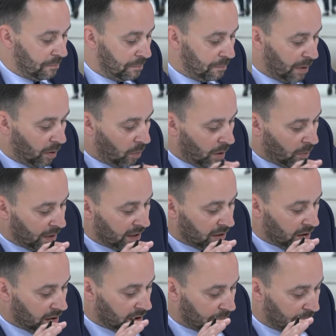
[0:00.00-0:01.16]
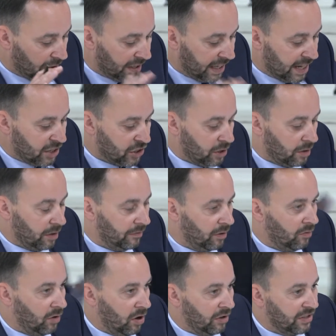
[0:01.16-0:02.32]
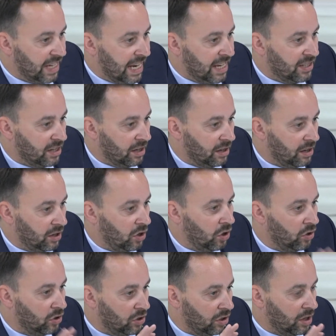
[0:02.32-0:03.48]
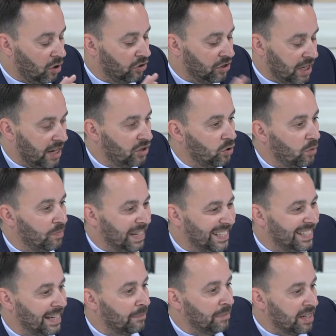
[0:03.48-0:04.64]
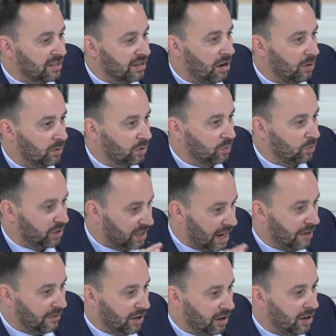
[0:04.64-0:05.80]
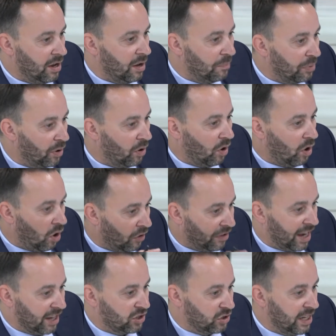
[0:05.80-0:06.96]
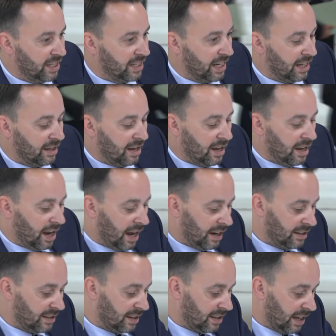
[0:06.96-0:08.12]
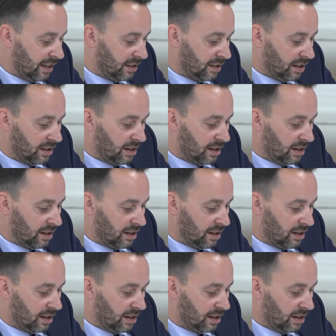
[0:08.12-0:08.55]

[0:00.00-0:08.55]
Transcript: But when we look, the issue of Iran's intercontinental ballistic missiles was never put on that treaty. And to think that